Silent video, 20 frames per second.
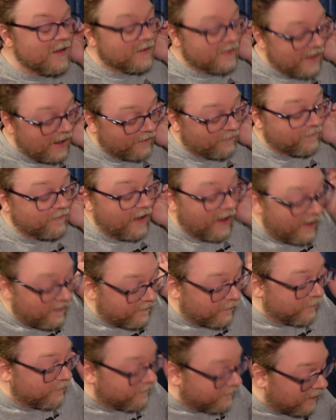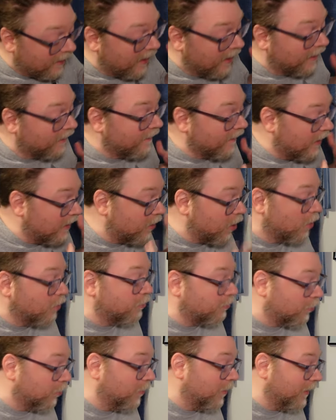Yes, as I was saying, they go
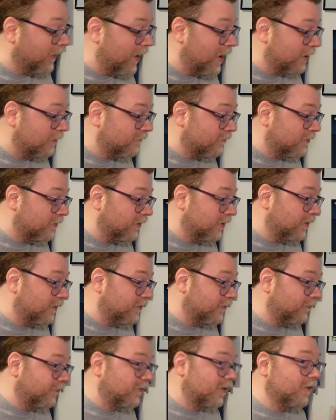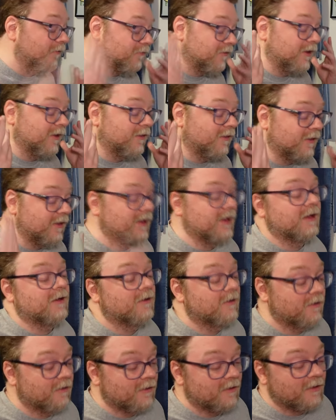through a lot of the stuff in
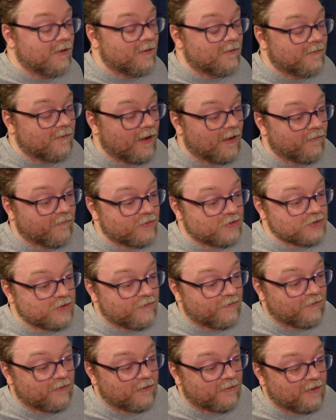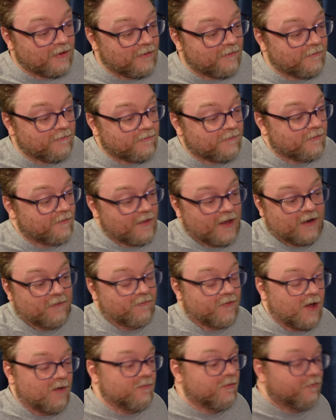the television series that
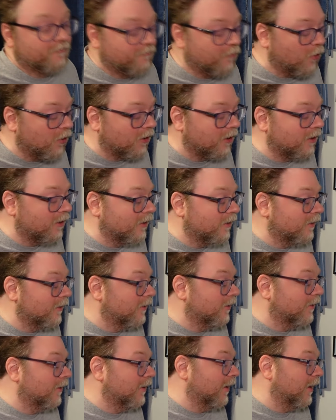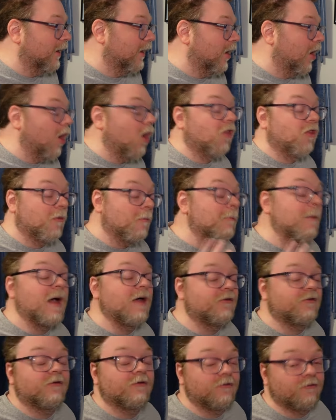have come before, all the
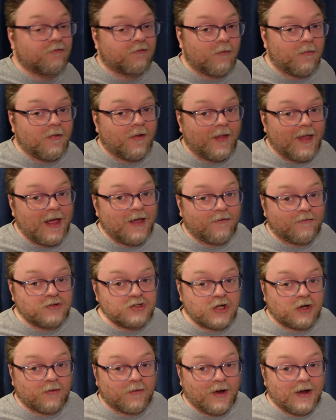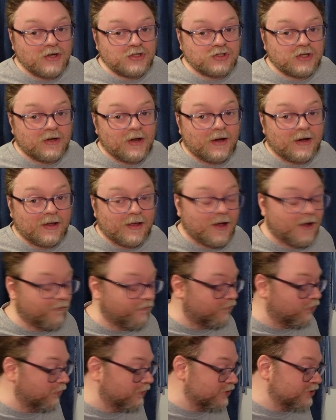messes from the last generation, and it
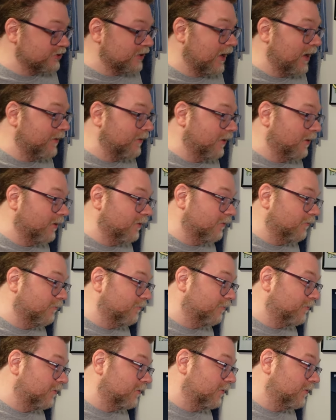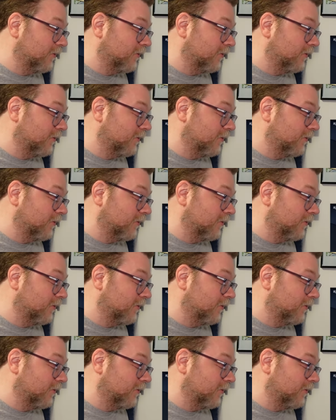cuts to a shot of,